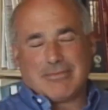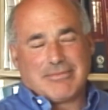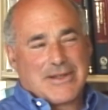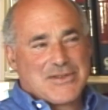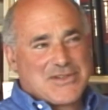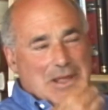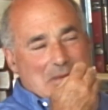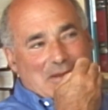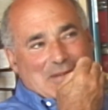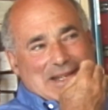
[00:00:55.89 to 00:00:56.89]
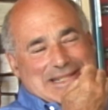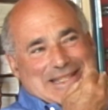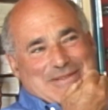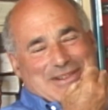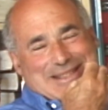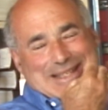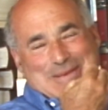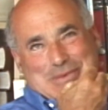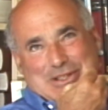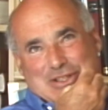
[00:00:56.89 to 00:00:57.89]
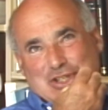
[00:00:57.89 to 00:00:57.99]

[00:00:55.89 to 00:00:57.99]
There's some evidence that, for example,